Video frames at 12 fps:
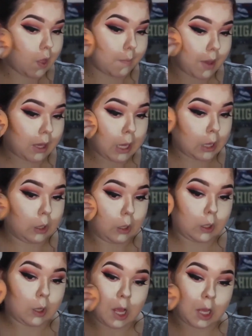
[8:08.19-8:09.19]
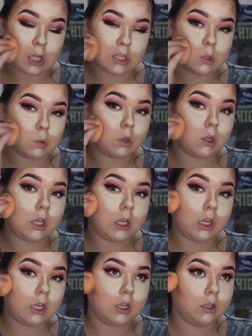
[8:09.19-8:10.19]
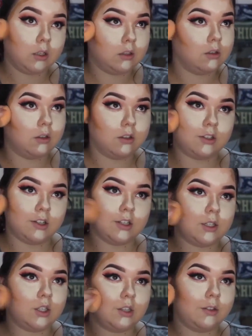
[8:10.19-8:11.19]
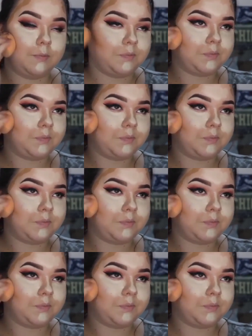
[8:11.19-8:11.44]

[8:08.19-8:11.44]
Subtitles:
make it look like it's really just,